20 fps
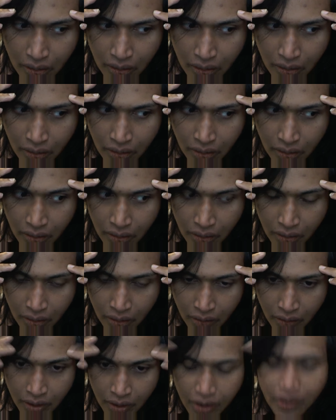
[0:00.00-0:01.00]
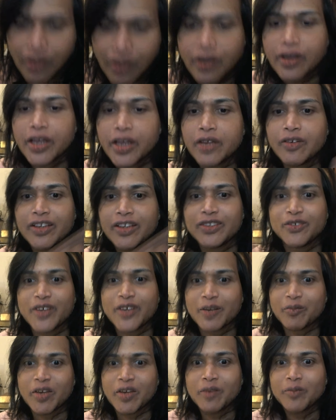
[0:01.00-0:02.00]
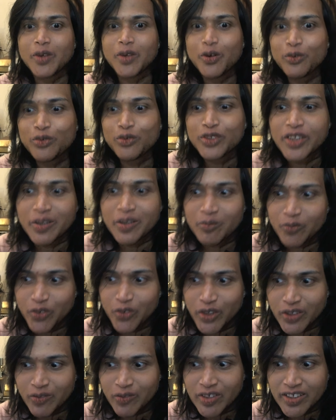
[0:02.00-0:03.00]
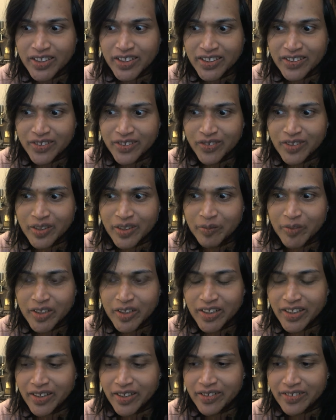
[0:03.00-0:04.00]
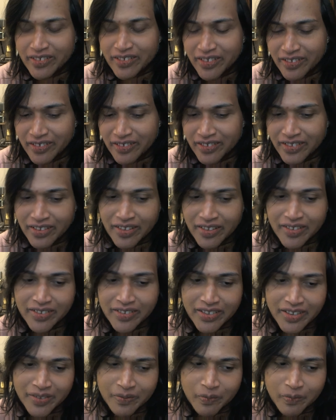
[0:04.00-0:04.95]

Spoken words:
I don't know, anyway. Okay, so I'm old, I'm 41 years old, there you